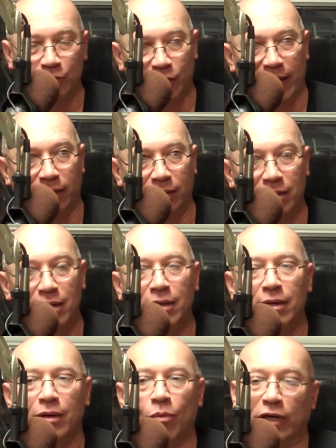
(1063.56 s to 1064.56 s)
channel,
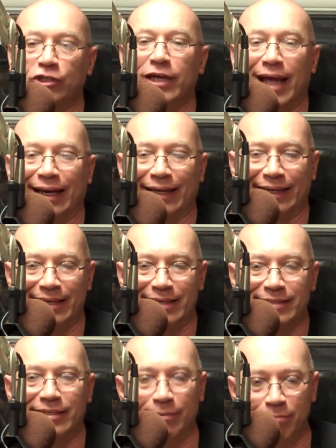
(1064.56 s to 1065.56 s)
what channeling
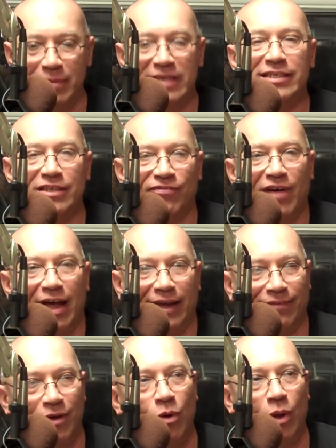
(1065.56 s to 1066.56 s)
is,
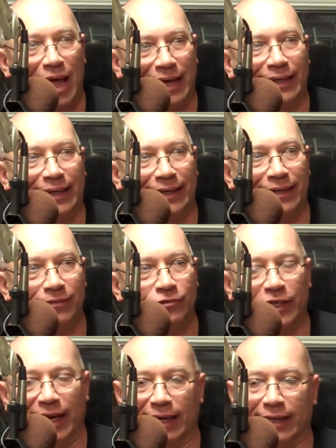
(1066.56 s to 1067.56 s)
demystifying the whole idea of
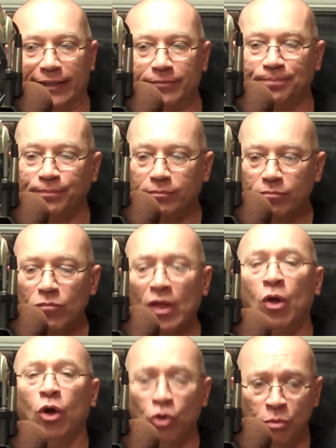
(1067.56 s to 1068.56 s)
channeling,
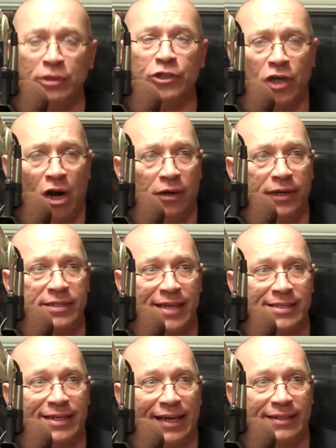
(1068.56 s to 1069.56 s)
who Bashar is
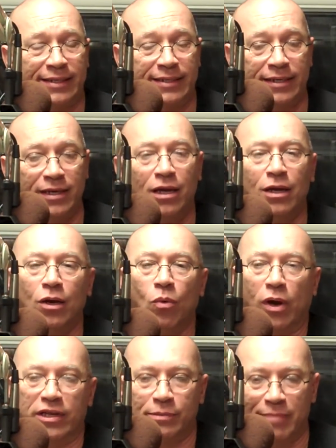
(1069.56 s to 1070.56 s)
as an entity,
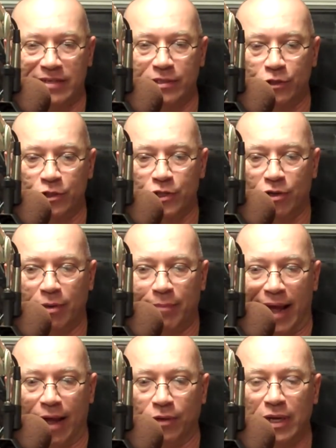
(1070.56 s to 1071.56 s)
what his messages are
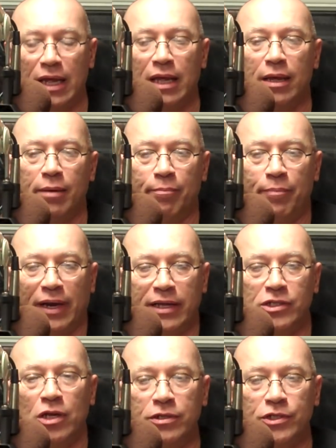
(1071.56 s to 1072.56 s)
about. But
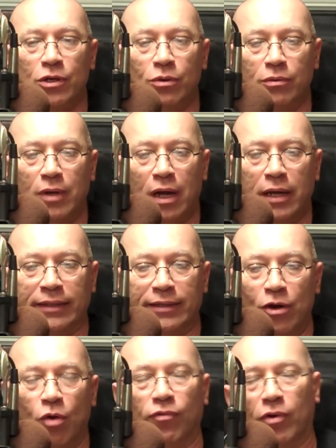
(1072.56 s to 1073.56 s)
it's also, in
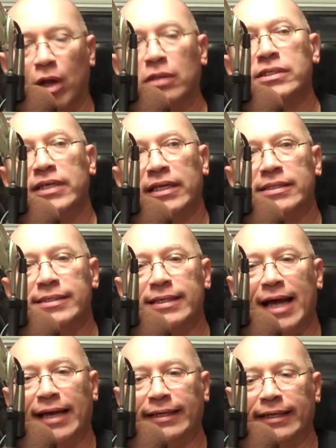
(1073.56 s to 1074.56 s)
the overall sense,
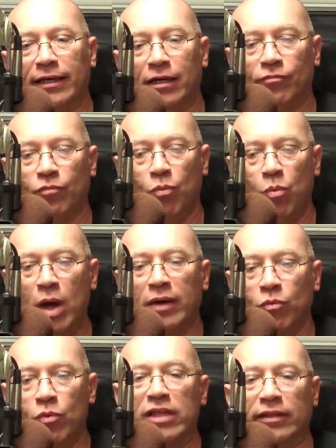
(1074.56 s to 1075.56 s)
the idea of what
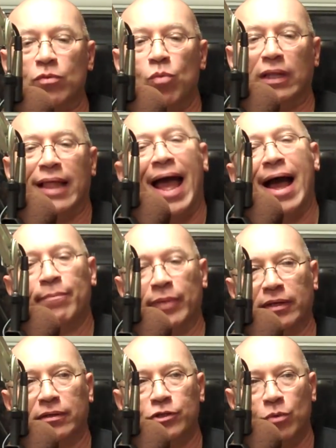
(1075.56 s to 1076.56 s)
really will
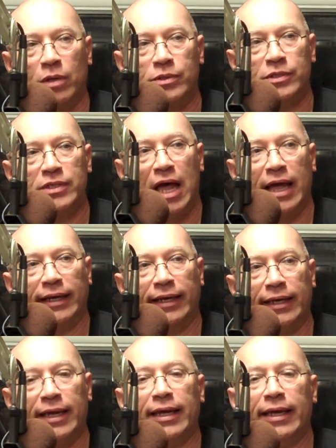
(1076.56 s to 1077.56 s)
happen to our
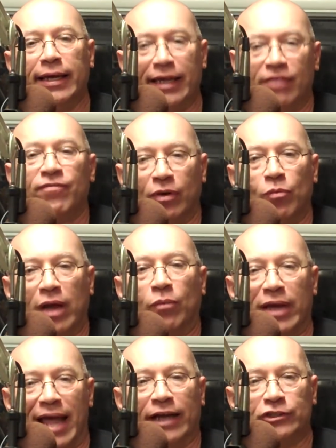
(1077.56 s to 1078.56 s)
society if and when
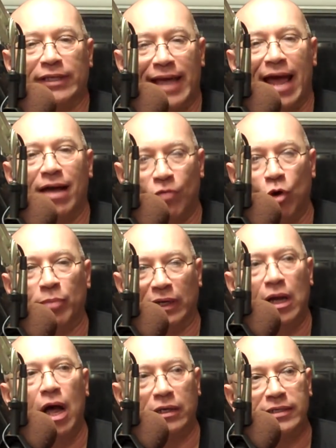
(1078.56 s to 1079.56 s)
we actually have
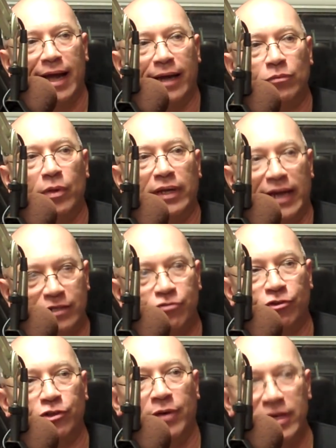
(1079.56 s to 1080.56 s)
open contact with an
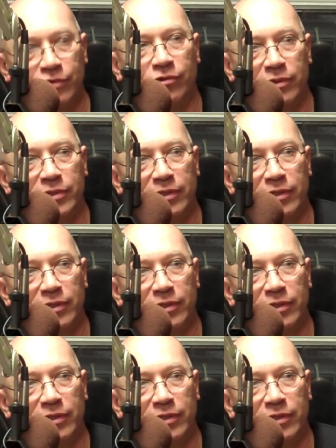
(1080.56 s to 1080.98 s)
extraterrestrial